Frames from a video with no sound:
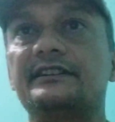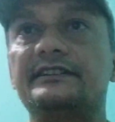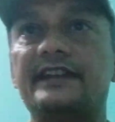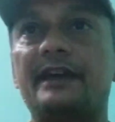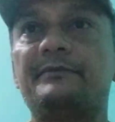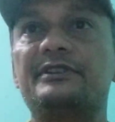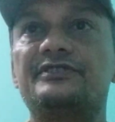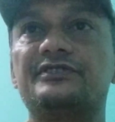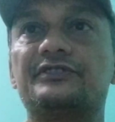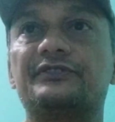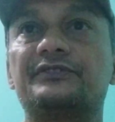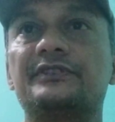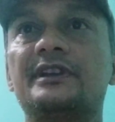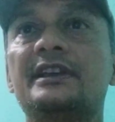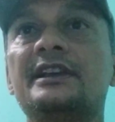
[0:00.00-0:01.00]

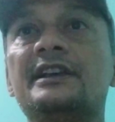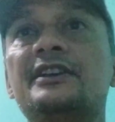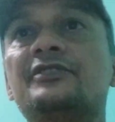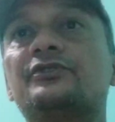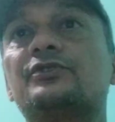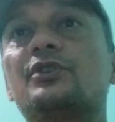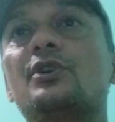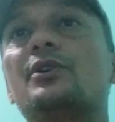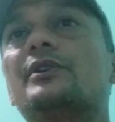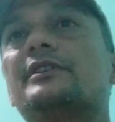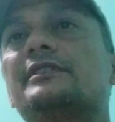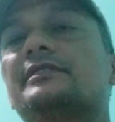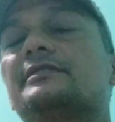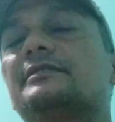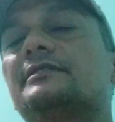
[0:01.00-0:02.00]
damages.
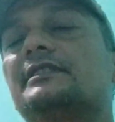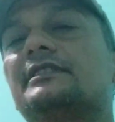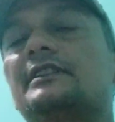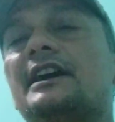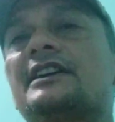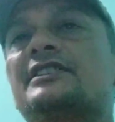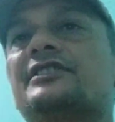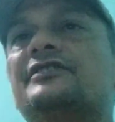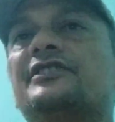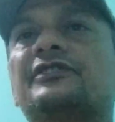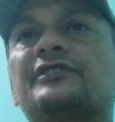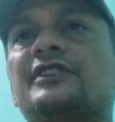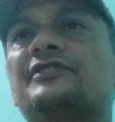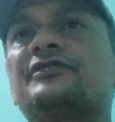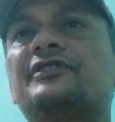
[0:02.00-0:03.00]
So, under
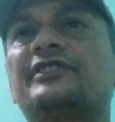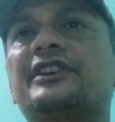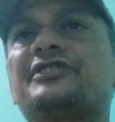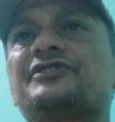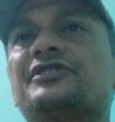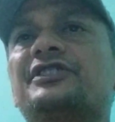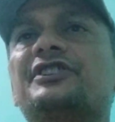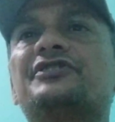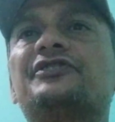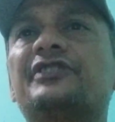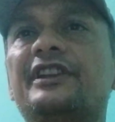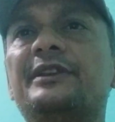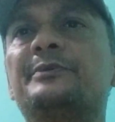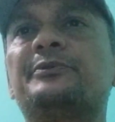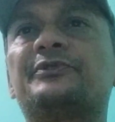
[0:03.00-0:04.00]
this consideration, it
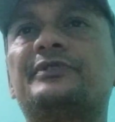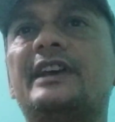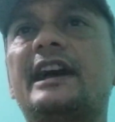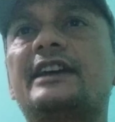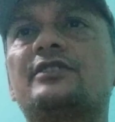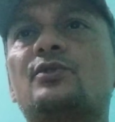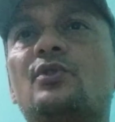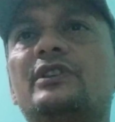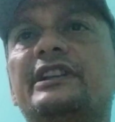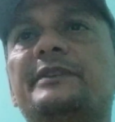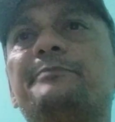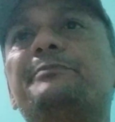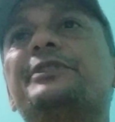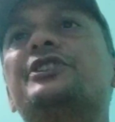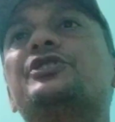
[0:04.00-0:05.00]
seems that
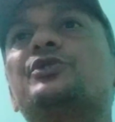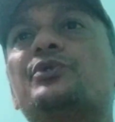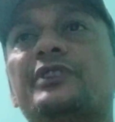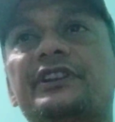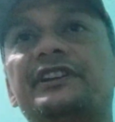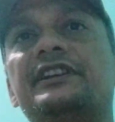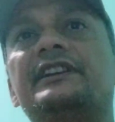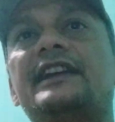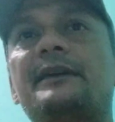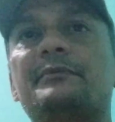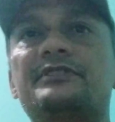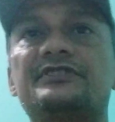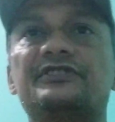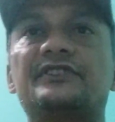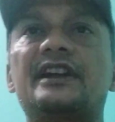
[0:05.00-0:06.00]
only pecuniary
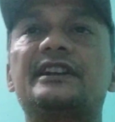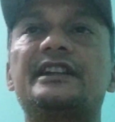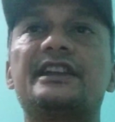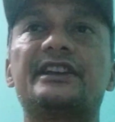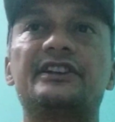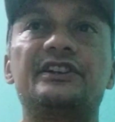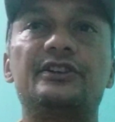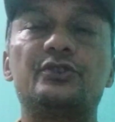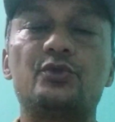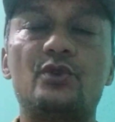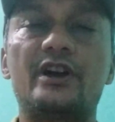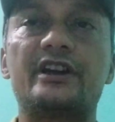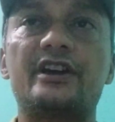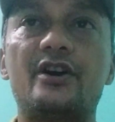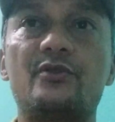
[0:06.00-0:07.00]
damages are taken into
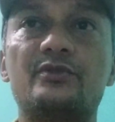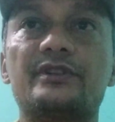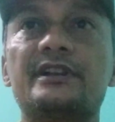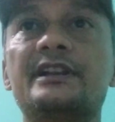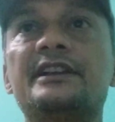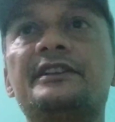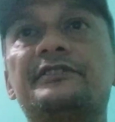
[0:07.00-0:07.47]
account.